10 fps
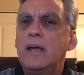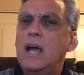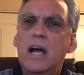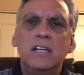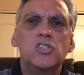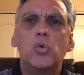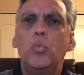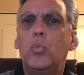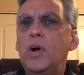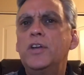Gagan's a
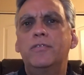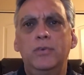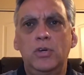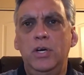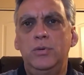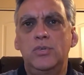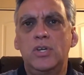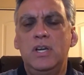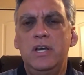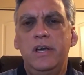wonderful
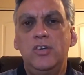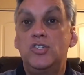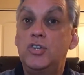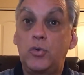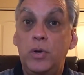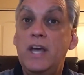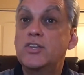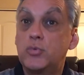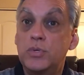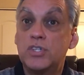coach. She
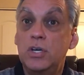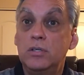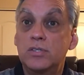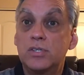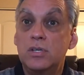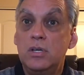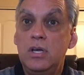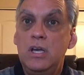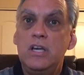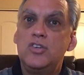creates results.
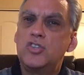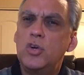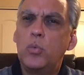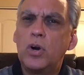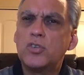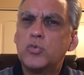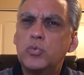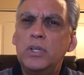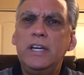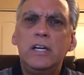She works
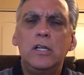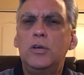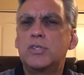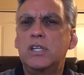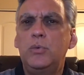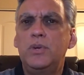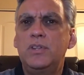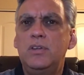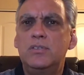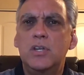really closely
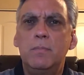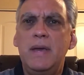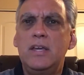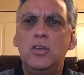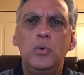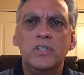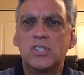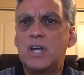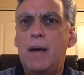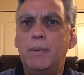with you to make you
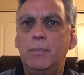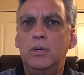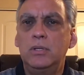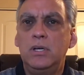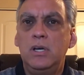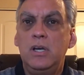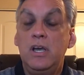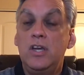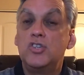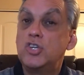unstoppable.
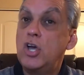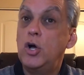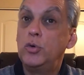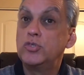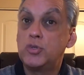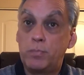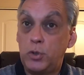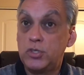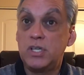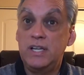She holds you
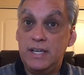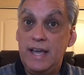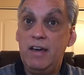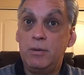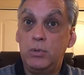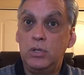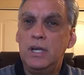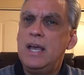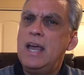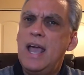personally accountable
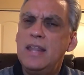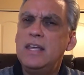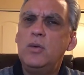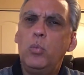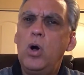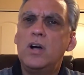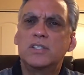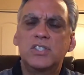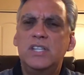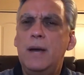and then
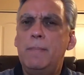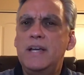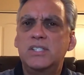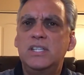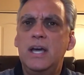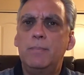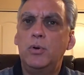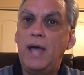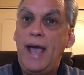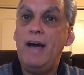walks step by step
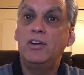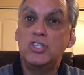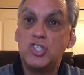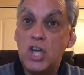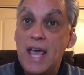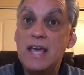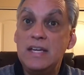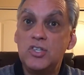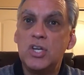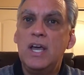on how to
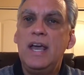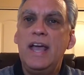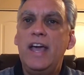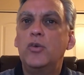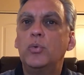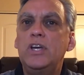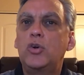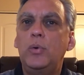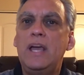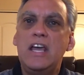change and
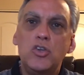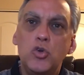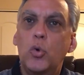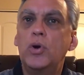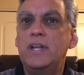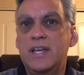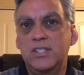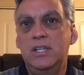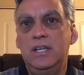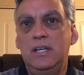recreate your
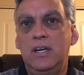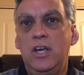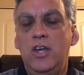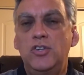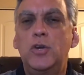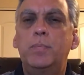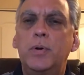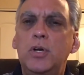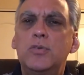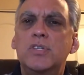destiny to
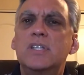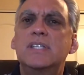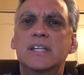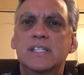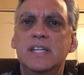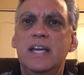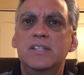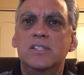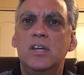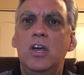produce the
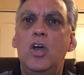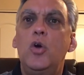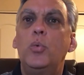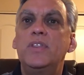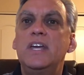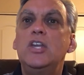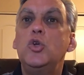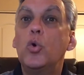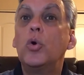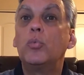success within
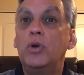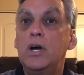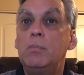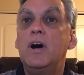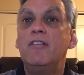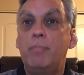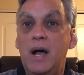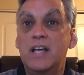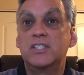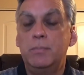your realm of
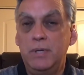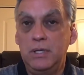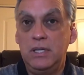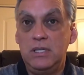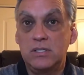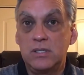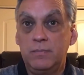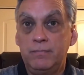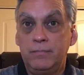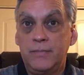possibilities.
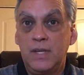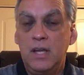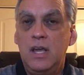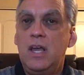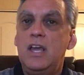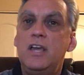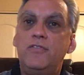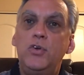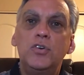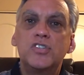
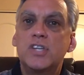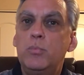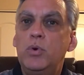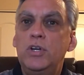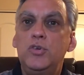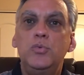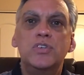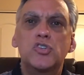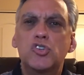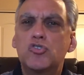If you're someone who
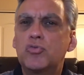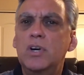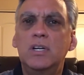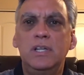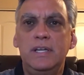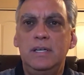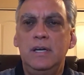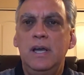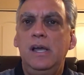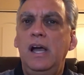is struggling
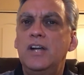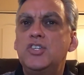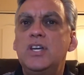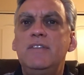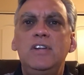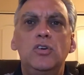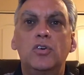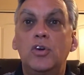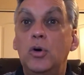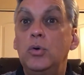achieving your
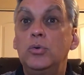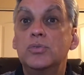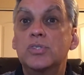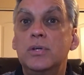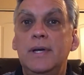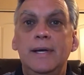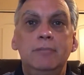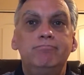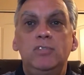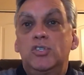goals,
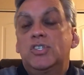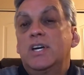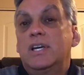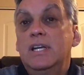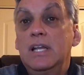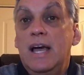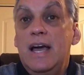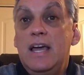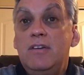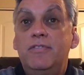you're stuck in
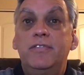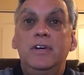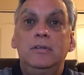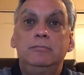life,